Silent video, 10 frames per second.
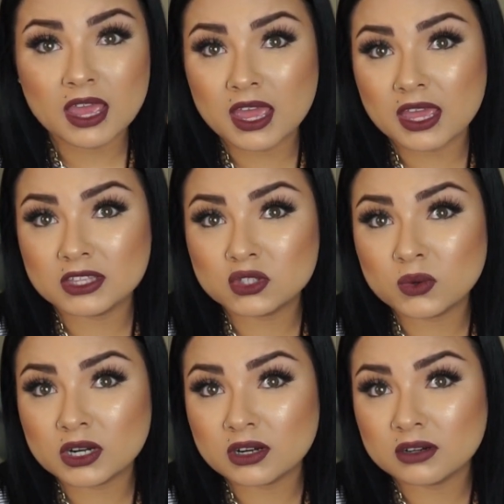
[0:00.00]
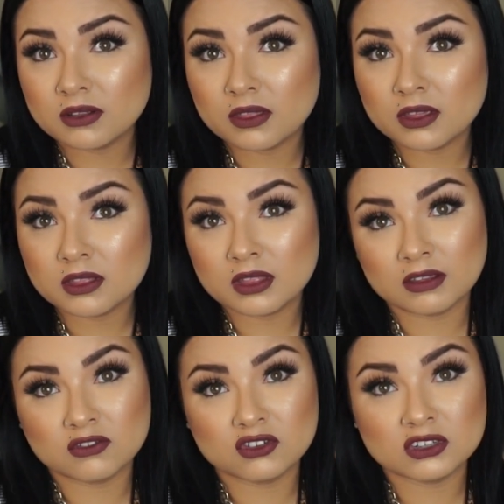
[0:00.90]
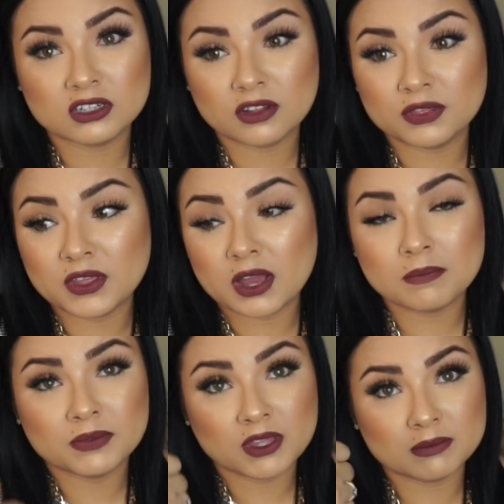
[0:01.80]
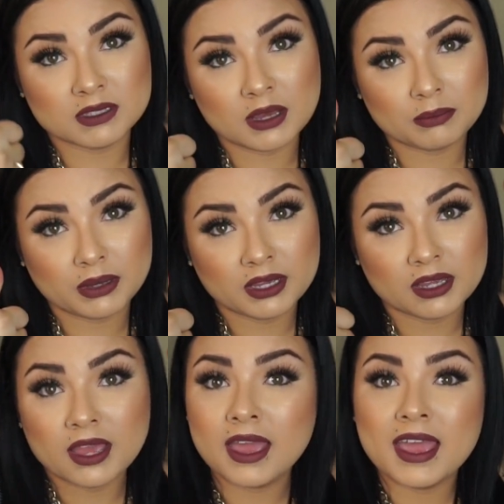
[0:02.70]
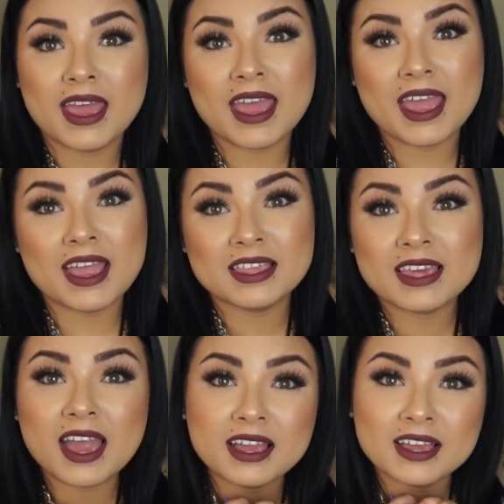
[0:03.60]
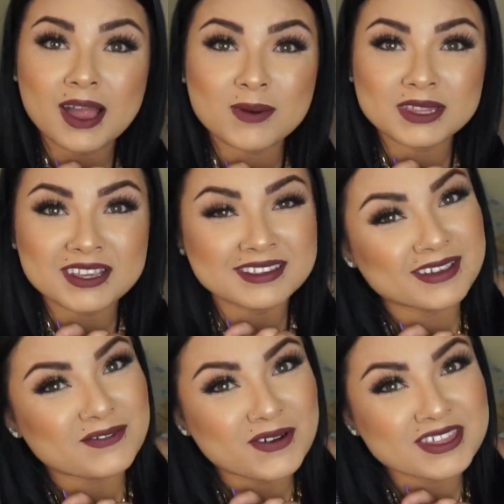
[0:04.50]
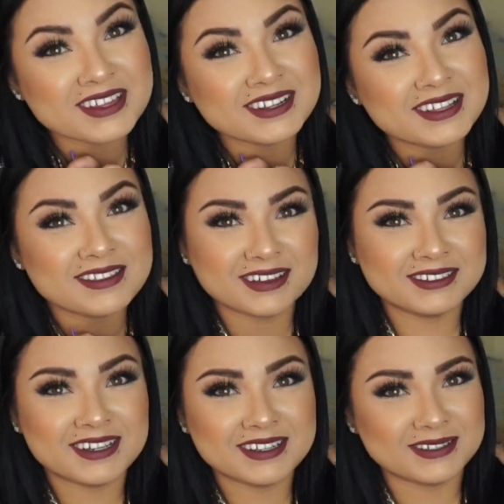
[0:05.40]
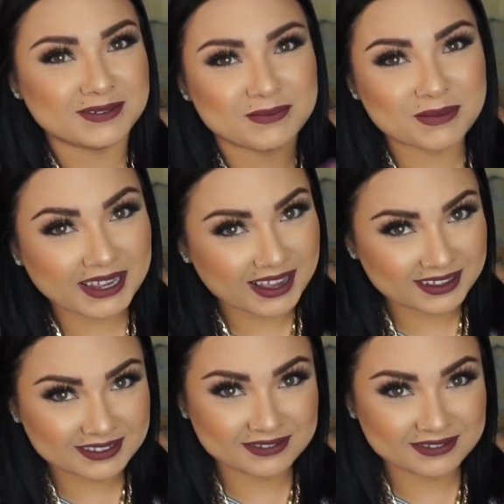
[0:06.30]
and Twitter. That's Junior's little thumb. Thumbs up. And yeah, I want to thank you guys again for watching and talk to you guys soon. Bye guys.